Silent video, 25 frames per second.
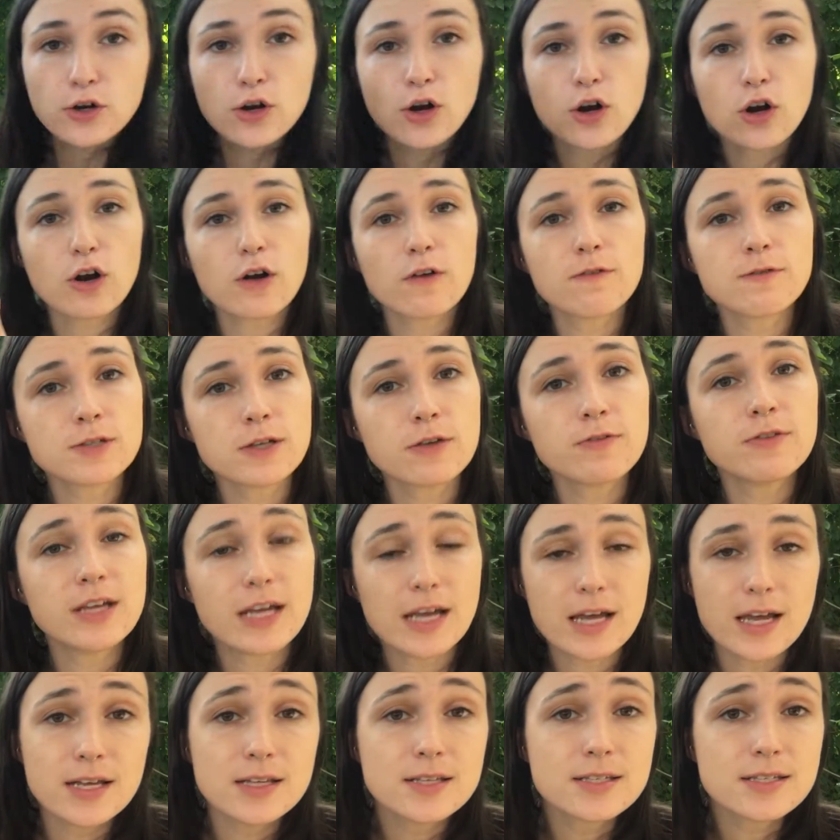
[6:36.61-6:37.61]
curves of the
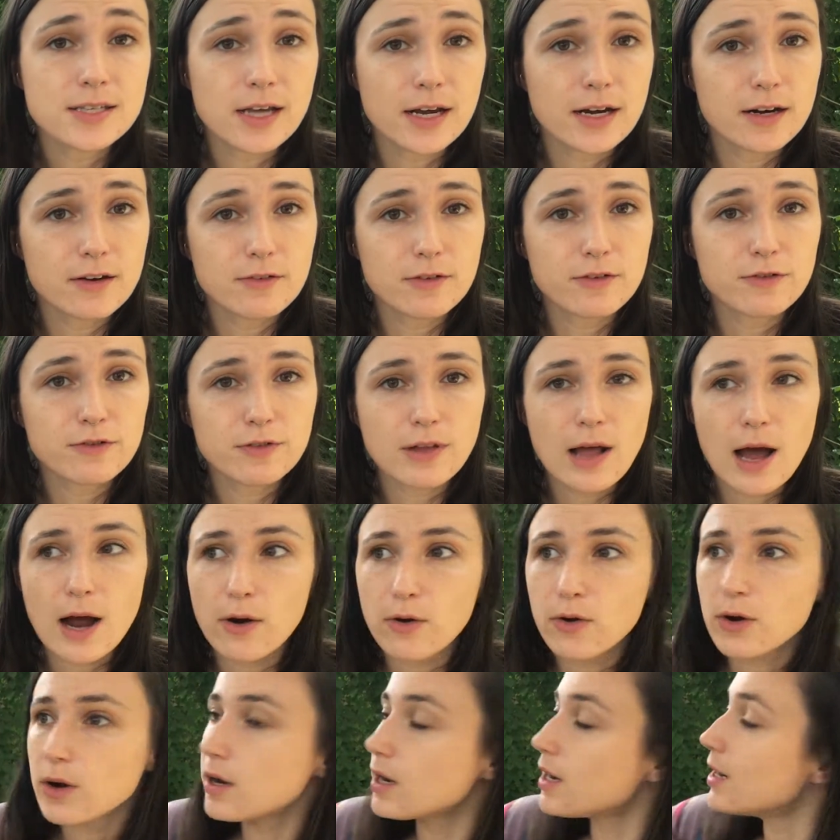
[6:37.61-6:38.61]
inside of the
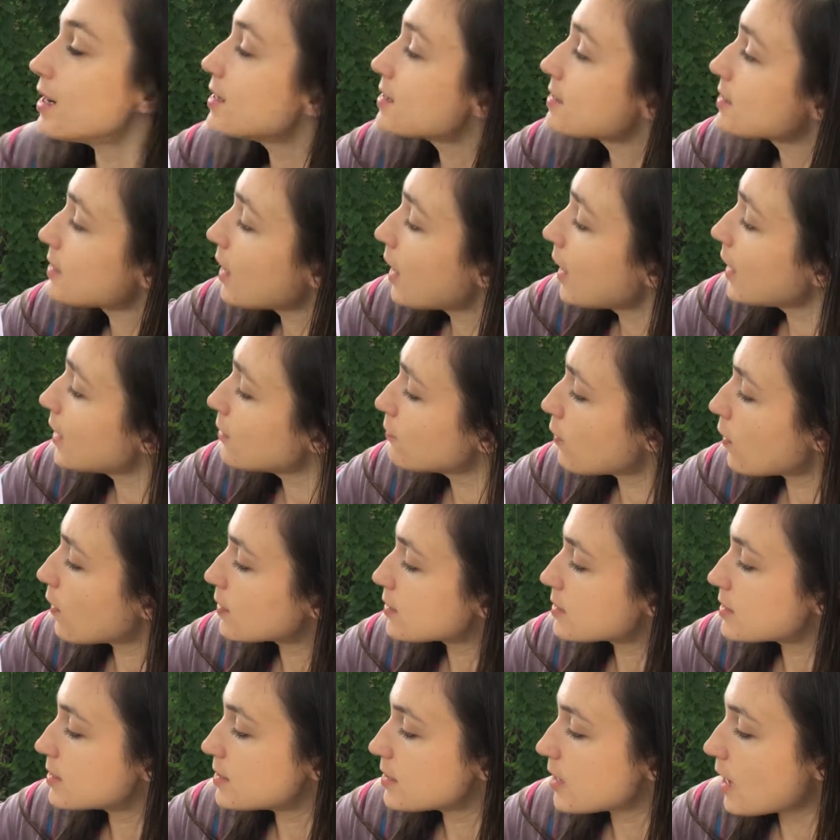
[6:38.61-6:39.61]
flower, it is kind of
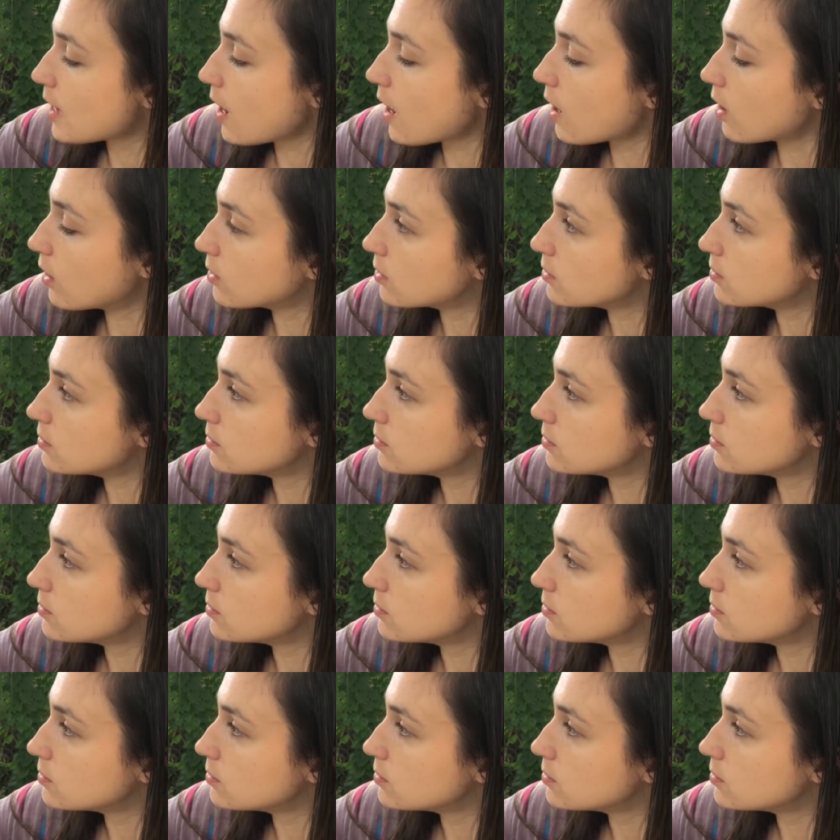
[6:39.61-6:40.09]
hard to tell.